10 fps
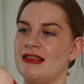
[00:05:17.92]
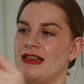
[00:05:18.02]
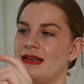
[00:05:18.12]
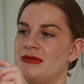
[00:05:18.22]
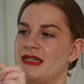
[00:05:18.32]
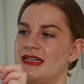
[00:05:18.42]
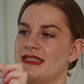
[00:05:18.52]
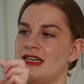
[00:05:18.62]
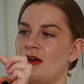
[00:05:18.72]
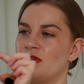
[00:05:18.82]
the lipstick
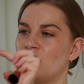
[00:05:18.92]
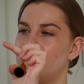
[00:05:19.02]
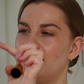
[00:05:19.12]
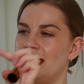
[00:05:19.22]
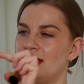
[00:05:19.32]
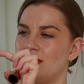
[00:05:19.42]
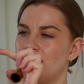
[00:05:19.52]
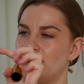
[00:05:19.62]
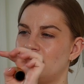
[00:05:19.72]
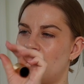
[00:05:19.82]
itself has got
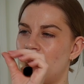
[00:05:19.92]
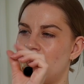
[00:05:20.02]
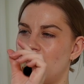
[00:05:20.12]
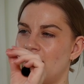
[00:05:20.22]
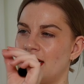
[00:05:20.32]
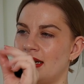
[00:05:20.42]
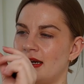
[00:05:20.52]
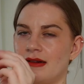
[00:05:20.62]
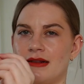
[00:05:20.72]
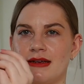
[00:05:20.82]
little tiny
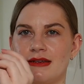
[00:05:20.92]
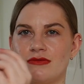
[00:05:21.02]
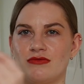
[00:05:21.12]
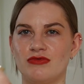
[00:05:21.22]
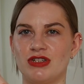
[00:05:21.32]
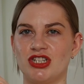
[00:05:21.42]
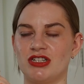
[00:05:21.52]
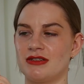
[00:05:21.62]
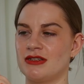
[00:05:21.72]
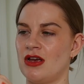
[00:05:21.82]
little like
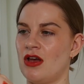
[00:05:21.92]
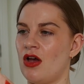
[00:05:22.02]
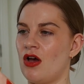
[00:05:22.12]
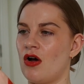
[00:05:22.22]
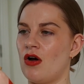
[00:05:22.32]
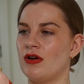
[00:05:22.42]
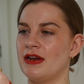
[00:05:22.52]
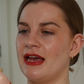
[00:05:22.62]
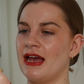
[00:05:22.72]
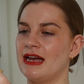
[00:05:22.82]
ridges on
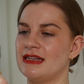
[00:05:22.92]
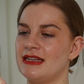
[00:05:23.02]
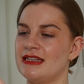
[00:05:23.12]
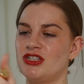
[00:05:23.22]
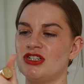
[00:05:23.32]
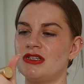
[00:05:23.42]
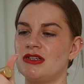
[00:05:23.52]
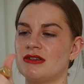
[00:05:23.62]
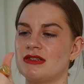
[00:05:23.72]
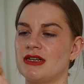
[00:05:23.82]
it and it just
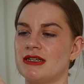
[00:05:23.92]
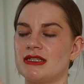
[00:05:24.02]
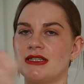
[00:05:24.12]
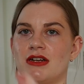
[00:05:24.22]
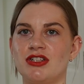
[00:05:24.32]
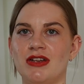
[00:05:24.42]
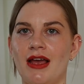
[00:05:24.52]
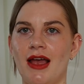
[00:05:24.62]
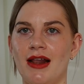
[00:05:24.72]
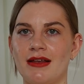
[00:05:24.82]
looks like such an
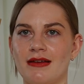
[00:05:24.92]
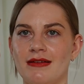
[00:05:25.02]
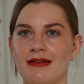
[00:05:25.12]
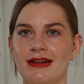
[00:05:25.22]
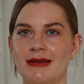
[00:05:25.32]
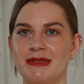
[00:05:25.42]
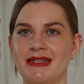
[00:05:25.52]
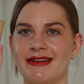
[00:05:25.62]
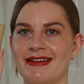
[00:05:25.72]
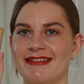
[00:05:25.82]
elegant
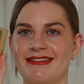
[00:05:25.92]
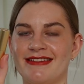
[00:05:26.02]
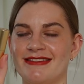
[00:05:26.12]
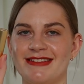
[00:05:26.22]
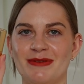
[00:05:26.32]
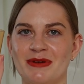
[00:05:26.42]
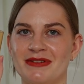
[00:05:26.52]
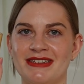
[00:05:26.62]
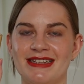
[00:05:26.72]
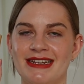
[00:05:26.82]
lipstick and to be
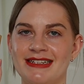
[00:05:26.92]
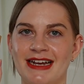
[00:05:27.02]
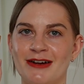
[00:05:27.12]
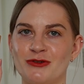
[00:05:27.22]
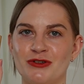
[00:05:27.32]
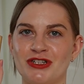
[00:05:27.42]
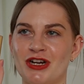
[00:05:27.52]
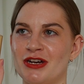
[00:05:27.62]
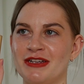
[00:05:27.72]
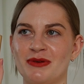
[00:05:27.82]
honest Lisa Eldridge
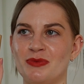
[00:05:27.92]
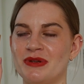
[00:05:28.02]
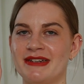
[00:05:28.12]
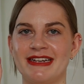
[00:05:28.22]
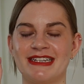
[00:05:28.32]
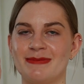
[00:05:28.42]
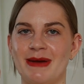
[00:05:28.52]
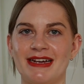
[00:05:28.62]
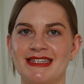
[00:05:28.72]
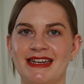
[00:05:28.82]
I, I wouldn't
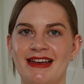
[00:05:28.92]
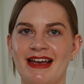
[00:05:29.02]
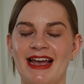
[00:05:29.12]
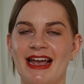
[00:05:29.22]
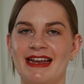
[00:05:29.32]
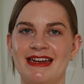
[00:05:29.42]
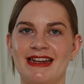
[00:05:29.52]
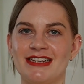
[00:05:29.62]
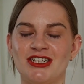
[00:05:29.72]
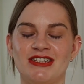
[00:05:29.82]
expect any
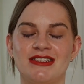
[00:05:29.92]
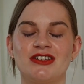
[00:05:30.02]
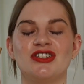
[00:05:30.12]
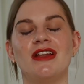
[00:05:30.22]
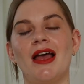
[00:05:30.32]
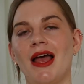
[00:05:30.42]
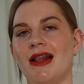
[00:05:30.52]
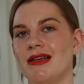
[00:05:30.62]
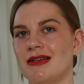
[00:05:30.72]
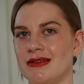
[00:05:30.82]
less she's such an
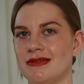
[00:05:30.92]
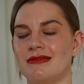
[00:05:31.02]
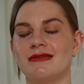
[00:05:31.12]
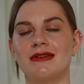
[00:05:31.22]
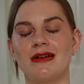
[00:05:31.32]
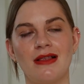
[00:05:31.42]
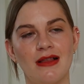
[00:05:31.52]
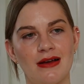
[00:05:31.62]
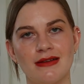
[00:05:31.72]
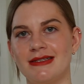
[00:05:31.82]
elegant
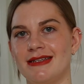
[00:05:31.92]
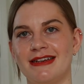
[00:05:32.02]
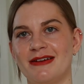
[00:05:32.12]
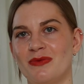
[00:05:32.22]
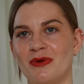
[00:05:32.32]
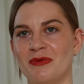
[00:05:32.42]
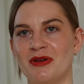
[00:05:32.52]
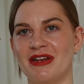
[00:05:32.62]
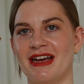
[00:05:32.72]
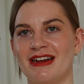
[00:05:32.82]
classy
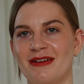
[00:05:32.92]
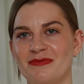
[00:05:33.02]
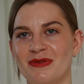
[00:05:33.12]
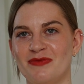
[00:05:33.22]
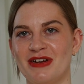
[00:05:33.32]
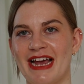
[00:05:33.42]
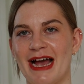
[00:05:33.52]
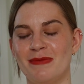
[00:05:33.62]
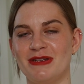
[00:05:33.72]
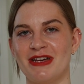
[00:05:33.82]
woman and I'm really
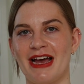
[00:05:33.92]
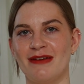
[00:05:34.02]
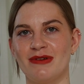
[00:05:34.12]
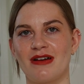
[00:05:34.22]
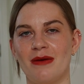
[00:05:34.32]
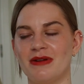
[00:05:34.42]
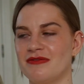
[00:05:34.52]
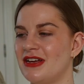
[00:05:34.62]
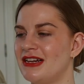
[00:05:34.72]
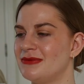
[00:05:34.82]
happy to have a couple
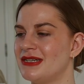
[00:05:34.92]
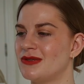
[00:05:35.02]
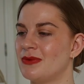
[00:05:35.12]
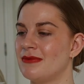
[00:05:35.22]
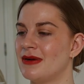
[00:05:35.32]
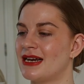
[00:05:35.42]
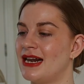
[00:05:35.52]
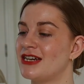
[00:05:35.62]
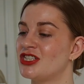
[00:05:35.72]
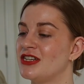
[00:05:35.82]
of her lipsticks within my
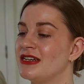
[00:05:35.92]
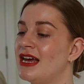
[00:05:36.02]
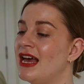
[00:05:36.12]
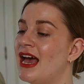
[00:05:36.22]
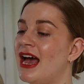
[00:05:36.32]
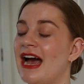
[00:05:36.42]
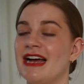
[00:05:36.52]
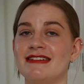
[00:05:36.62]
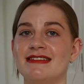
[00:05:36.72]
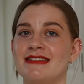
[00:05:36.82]
collection
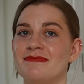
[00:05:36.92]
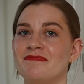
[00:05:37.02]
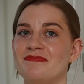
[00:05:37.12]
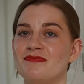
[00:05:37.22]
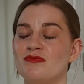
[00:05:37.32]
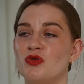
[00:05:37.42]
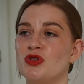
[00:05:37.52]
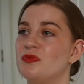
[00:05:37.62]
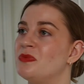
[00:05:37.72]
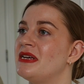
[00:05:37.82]
and
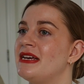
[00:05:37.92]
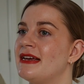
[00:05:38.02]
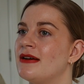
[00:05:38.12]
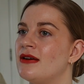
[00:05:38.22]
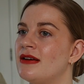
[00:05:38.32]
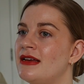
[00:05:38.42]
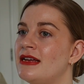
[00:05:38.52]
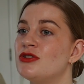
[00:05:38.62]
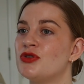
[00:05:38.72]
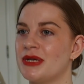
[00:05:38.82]
would be
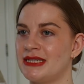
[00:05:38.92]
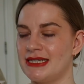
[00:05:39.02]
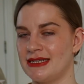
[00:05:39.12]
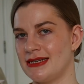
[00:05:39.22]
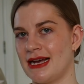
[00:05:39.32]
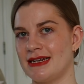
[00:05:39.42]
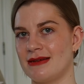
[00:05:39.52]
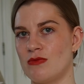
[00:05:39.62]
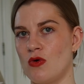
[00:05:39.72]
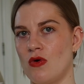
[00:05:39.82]
interested in
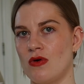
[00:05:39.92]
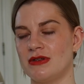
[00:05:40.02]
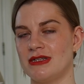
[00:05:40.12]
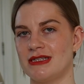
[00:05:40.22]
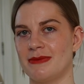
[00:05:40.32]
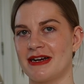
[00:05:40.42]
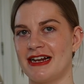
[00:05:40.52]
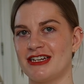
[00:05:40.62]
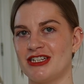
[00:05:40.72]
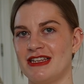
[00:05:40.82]
adding more into my
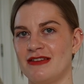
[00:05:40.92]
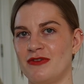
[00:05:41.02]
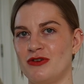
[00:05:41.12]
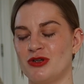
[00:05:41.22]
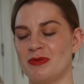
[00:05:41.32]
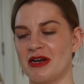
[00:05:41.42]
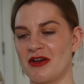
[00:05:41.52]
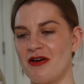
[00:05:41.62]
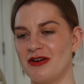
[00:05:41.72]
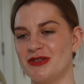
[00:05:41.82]
collection in the future but I
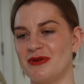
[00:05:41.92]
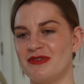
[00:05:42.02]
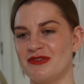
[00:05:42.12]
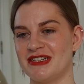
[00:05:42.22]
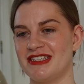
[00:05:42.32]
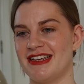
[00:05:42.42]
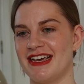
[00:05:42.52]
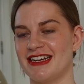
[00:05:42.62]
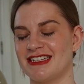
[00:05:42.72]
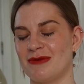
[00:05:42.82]
can't do it for the rest of the
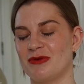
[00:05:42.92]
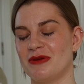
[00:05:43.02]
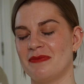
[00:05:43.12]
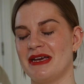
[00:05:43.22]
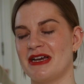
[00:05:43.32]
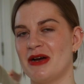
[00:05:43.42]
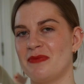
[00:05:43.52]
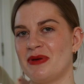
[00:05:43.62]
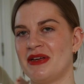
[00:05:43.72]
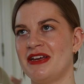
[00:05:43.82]
year because I'm on a makeup